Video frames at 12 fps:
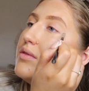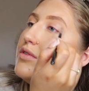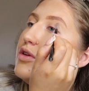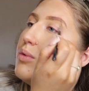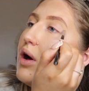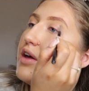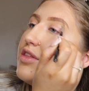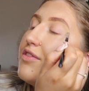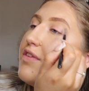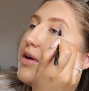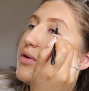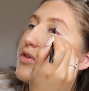you either
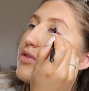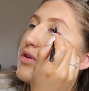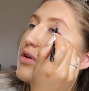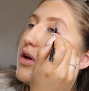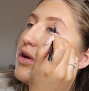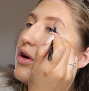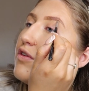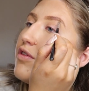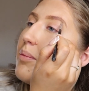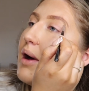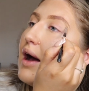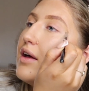focus on a lot of
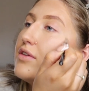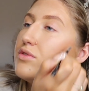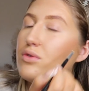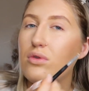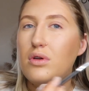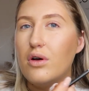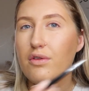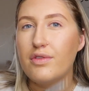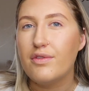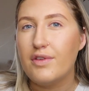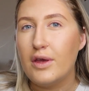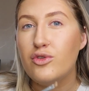the past or a lot of the
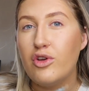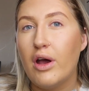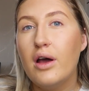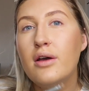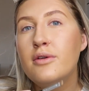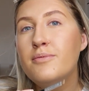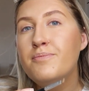future.